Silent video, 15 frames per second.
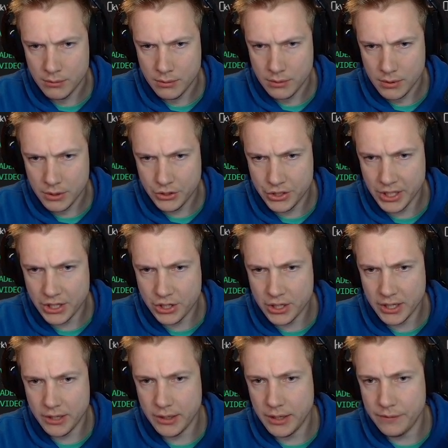
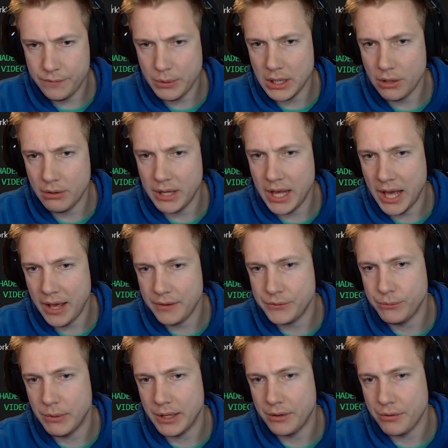Essentially, if we only have
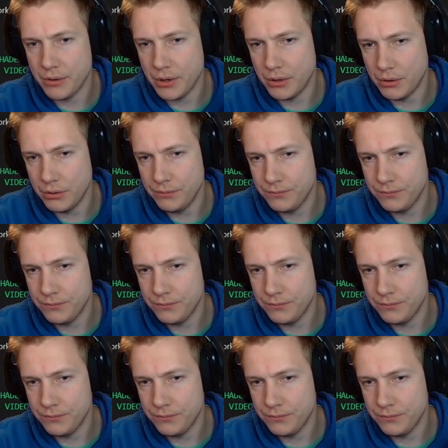one row,